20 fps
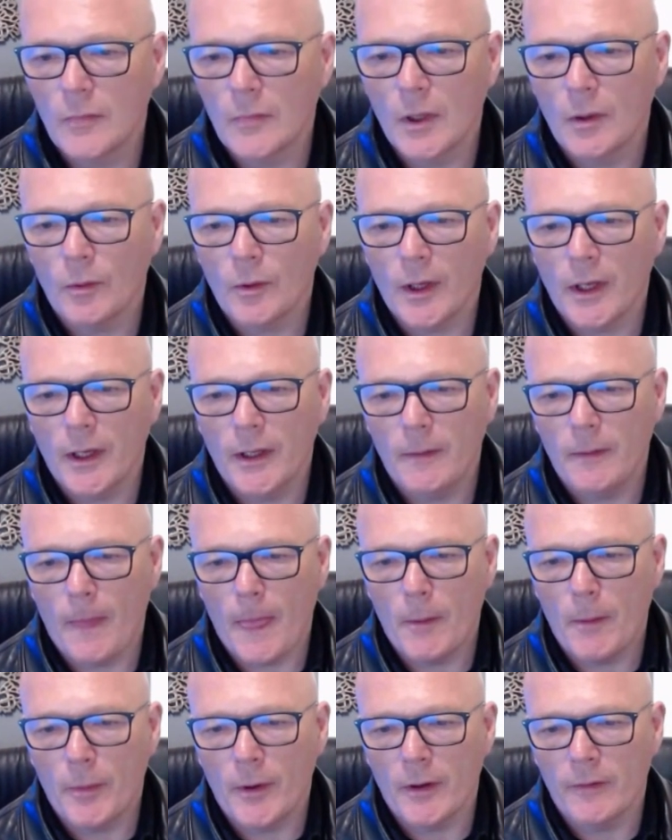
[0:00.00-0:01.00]
Okay,
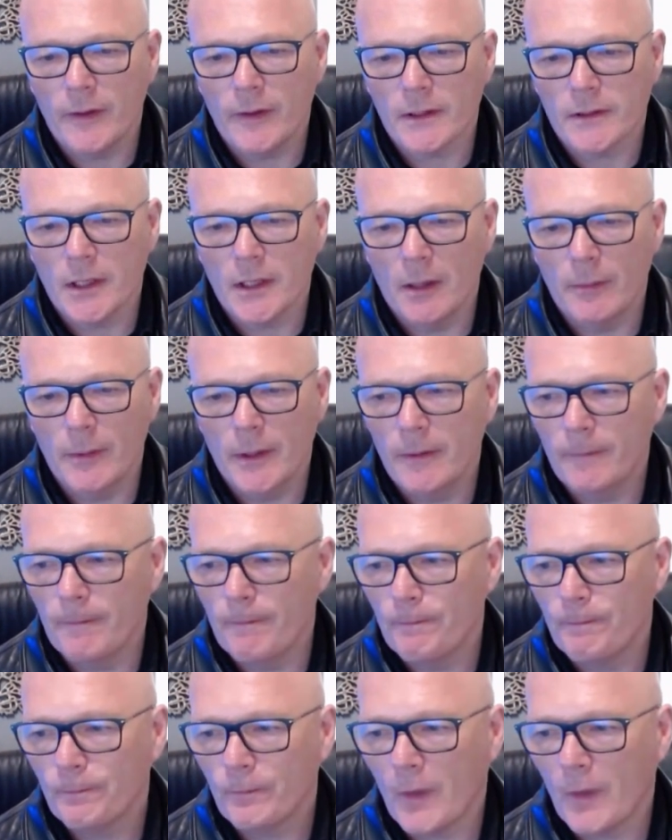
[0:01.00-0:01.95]
perfect timing.